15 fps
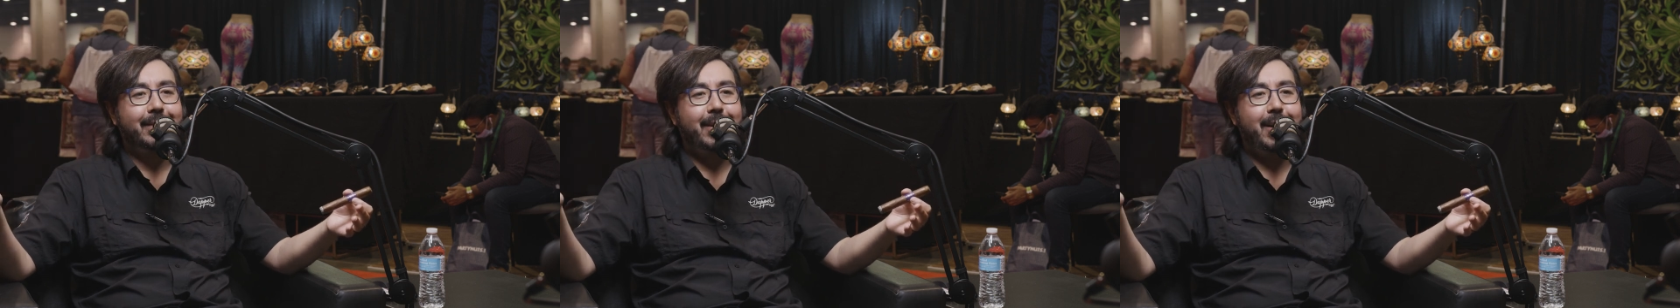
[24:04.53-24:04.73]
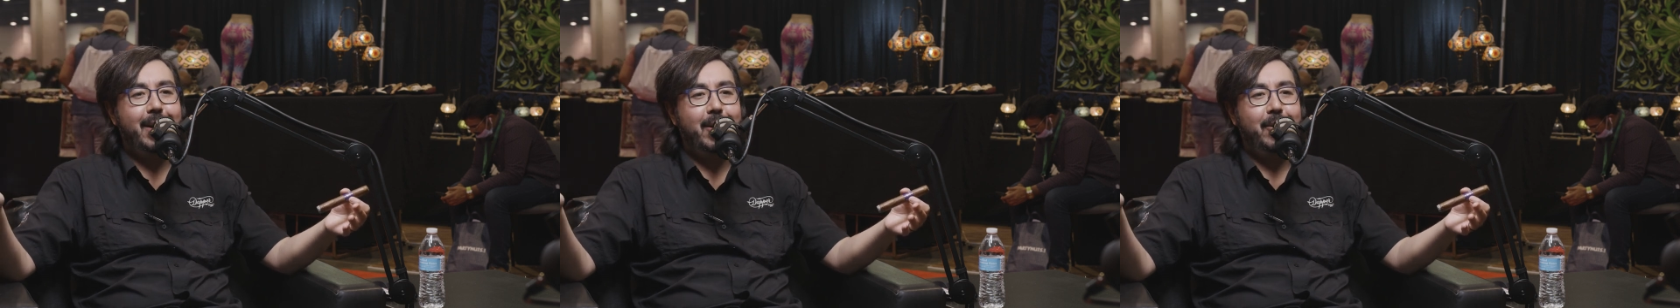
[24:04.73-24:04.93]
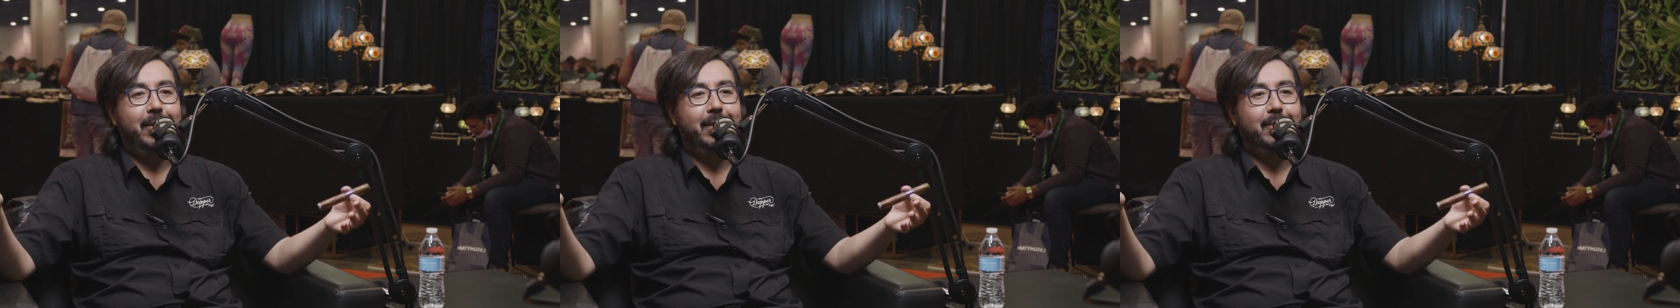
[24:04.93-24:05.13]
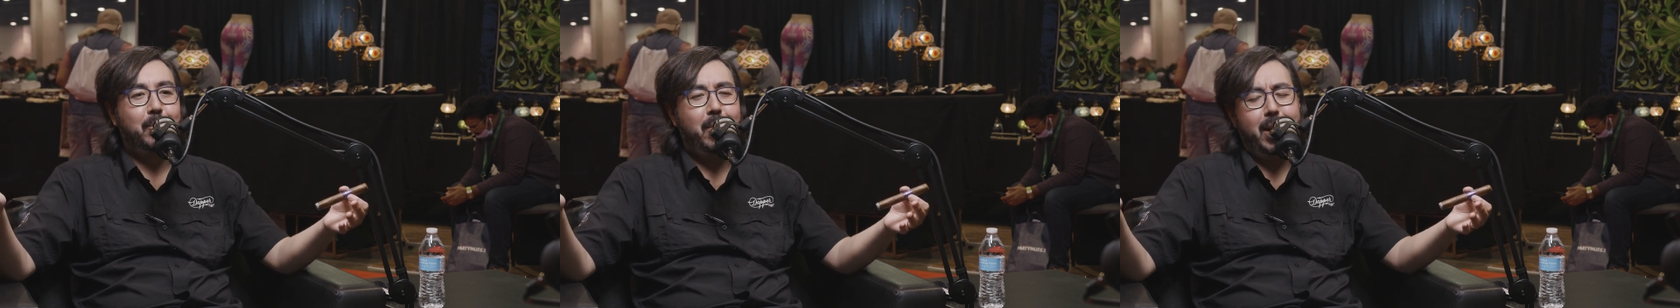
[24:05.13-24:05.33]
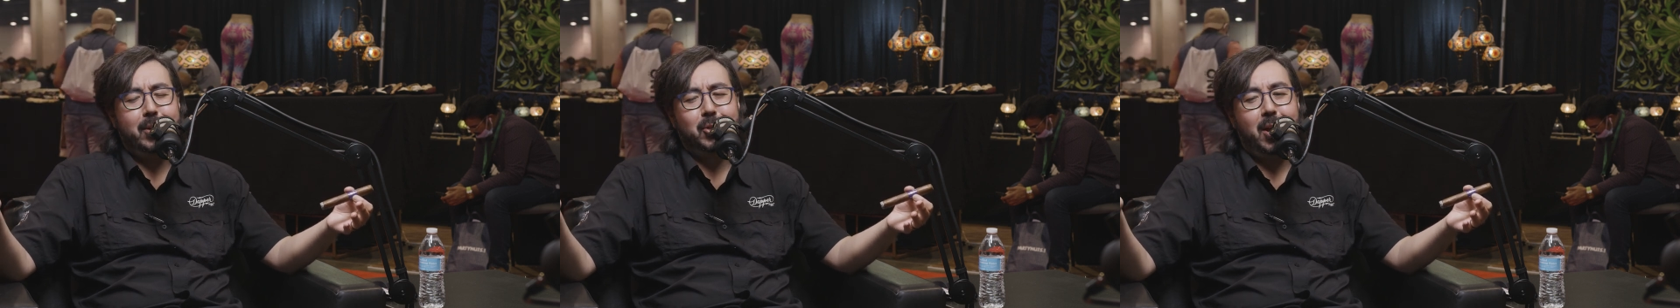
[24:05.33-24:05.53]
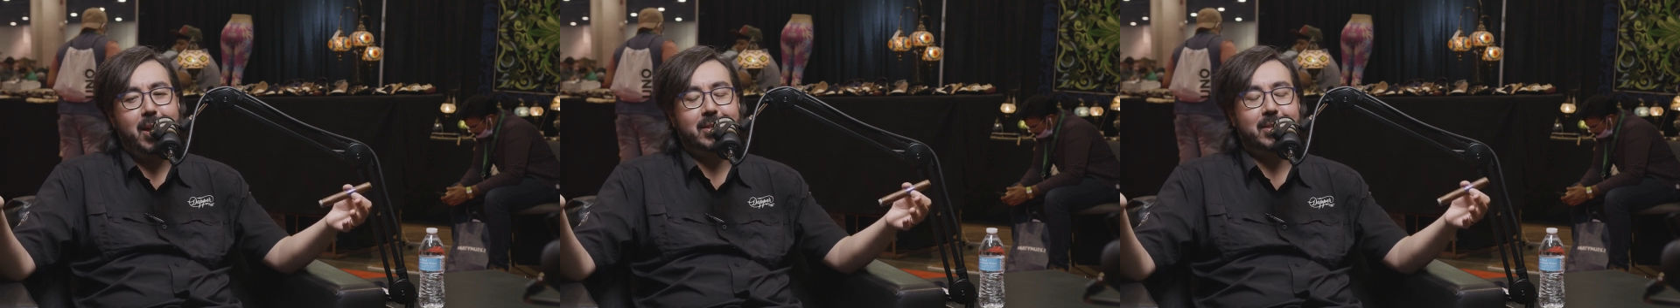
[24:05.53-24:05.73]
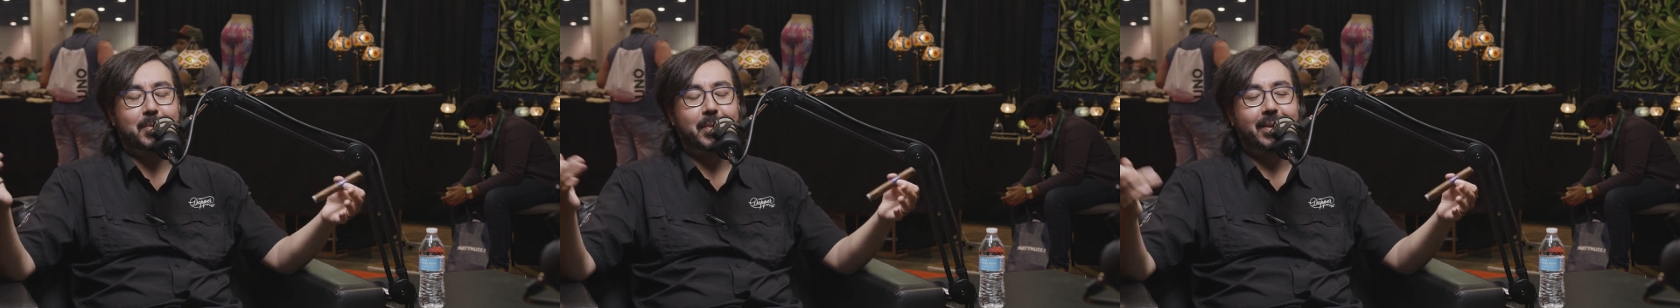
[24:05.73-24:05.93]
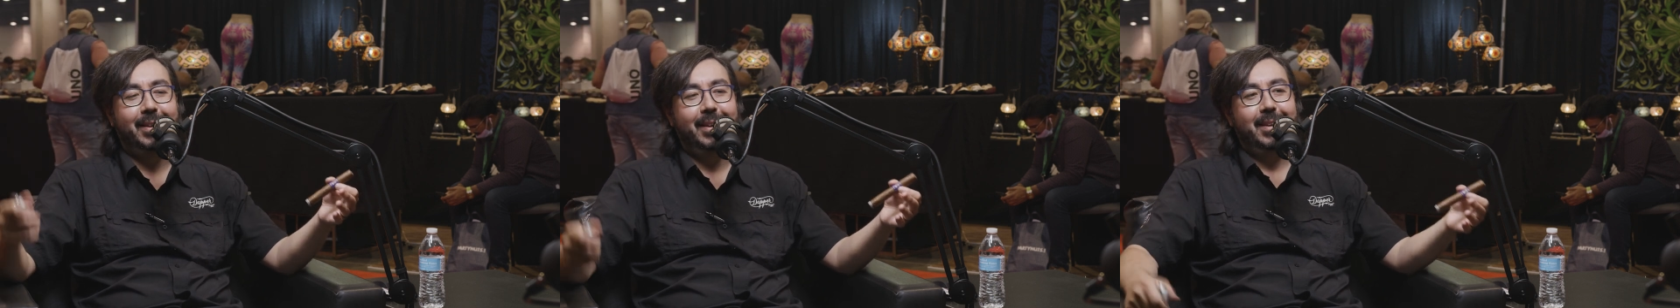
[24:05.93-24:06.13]
Yeah, brand's
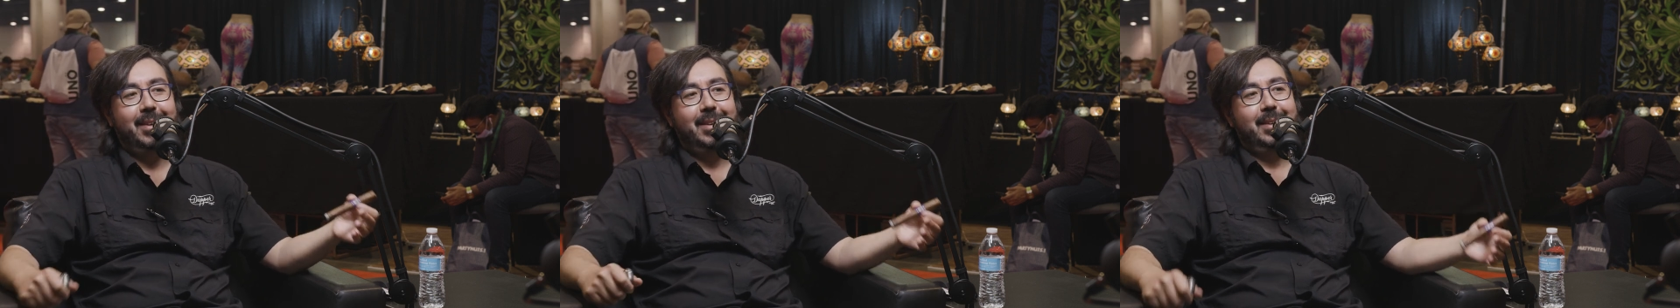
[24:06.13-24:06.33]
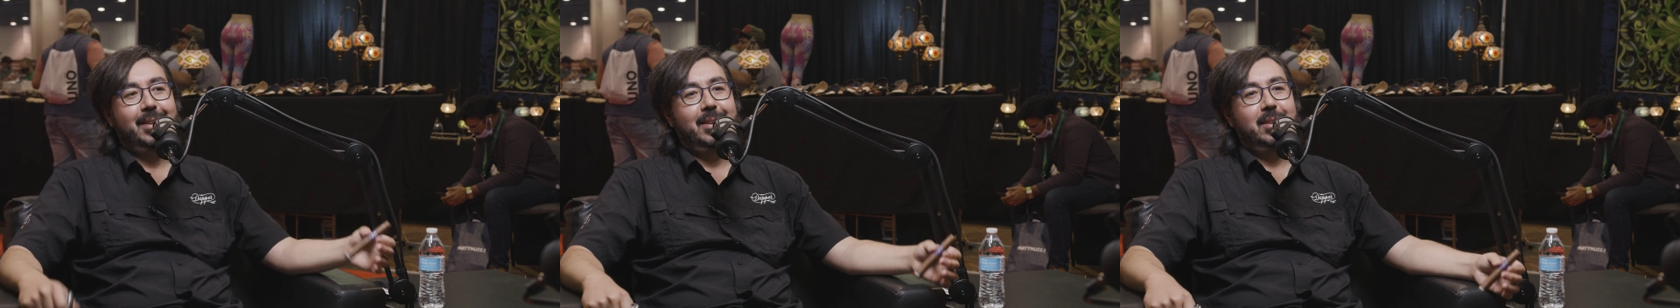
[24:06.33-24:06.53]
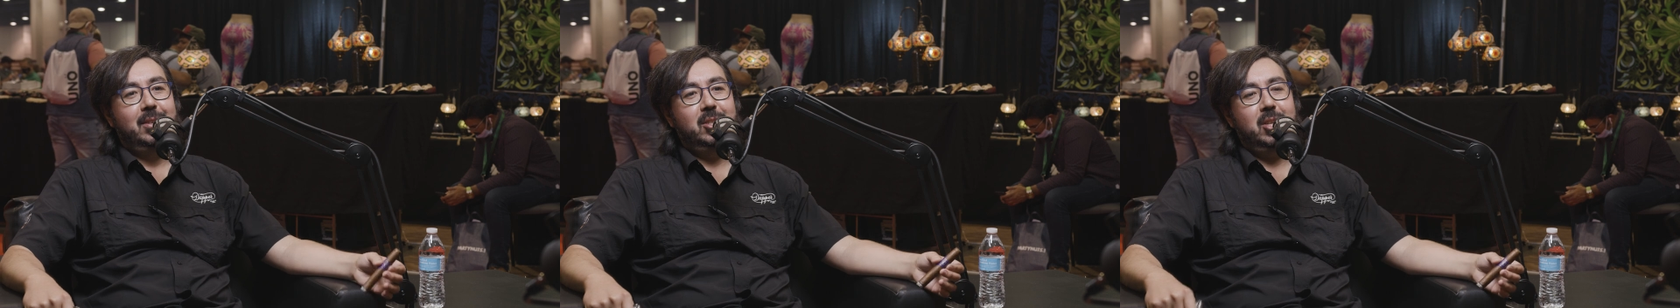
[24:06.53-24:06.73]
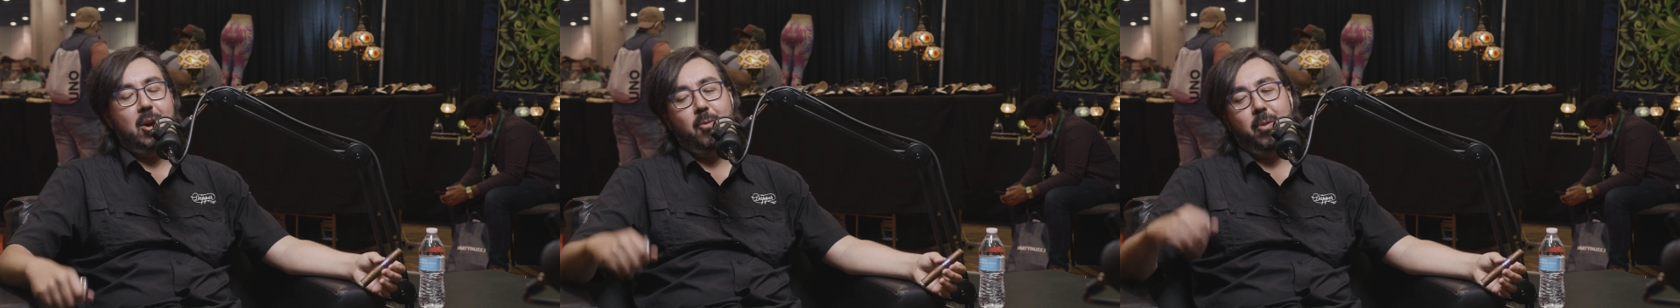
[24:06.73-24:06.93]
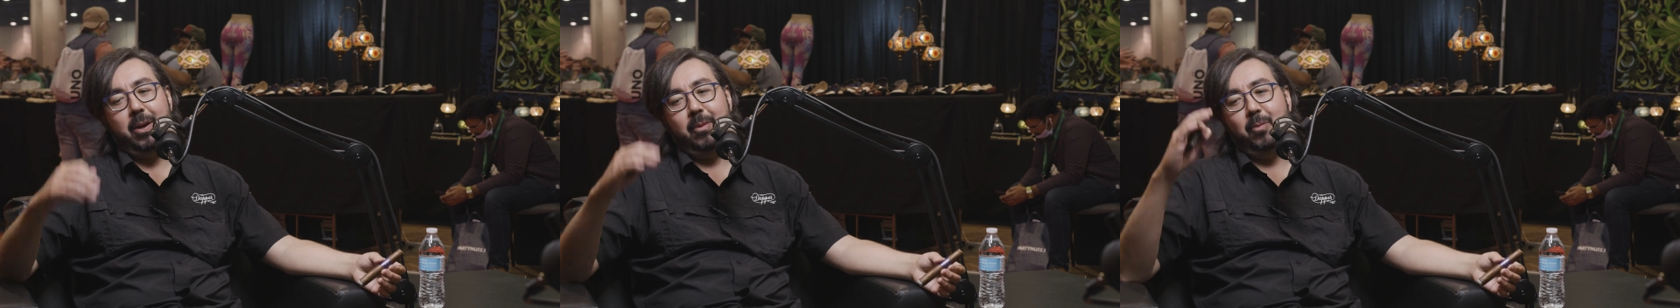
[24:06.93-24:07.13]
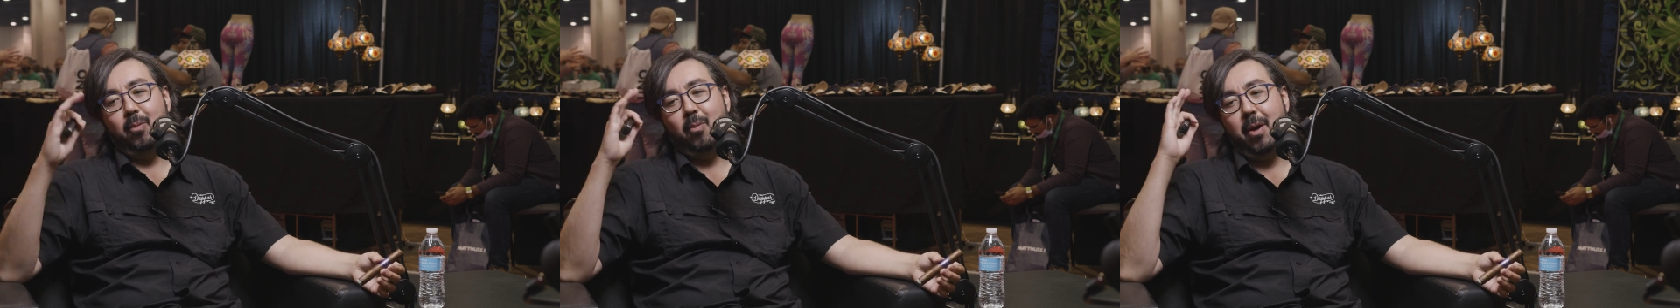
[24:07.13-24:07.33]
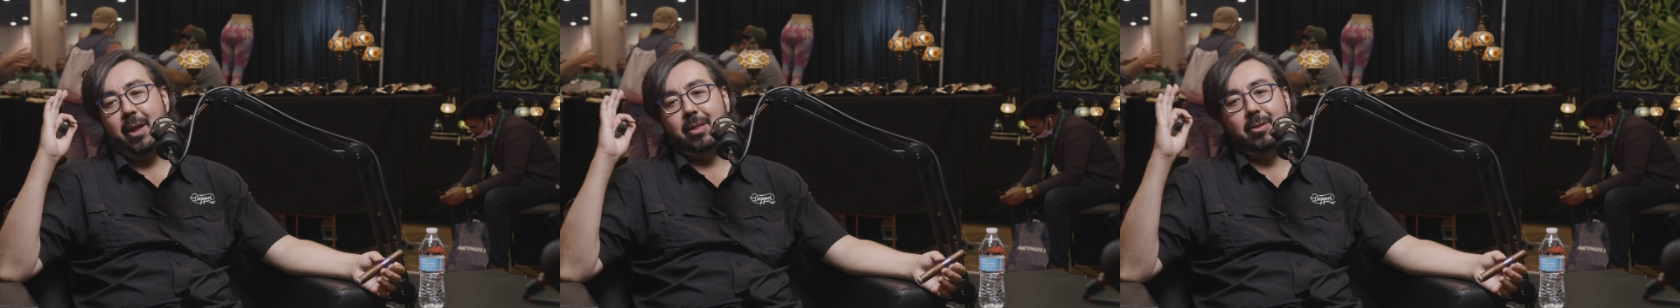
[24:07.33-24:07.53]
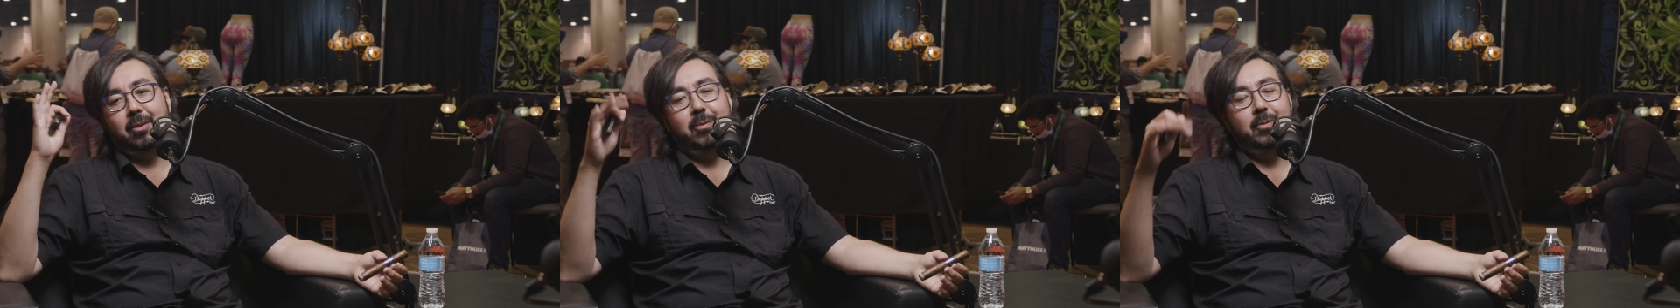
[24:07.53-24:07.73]
awesome. So we
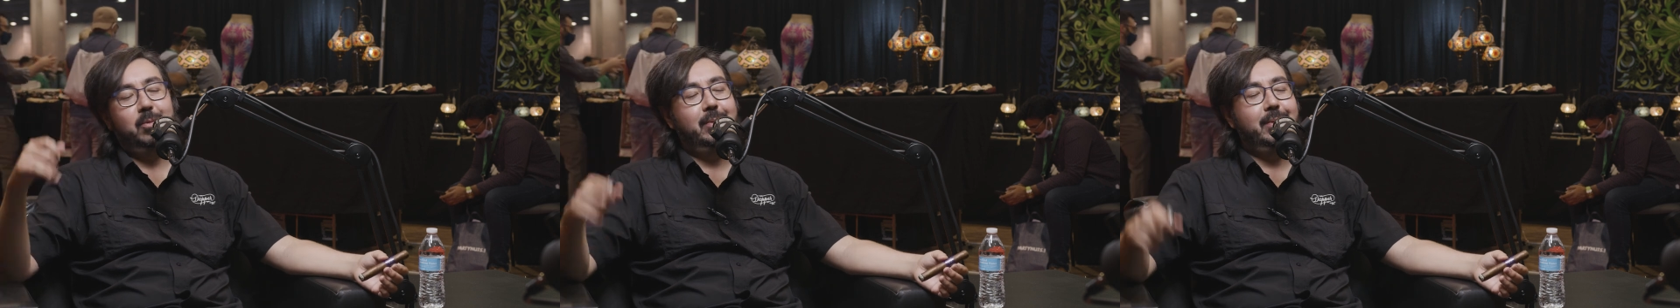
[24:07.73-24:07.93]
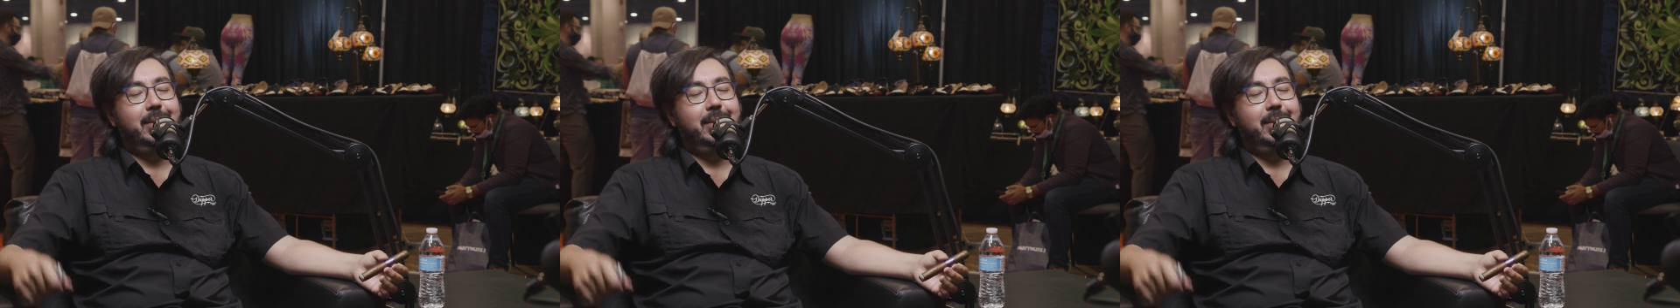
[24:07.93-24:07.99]
went through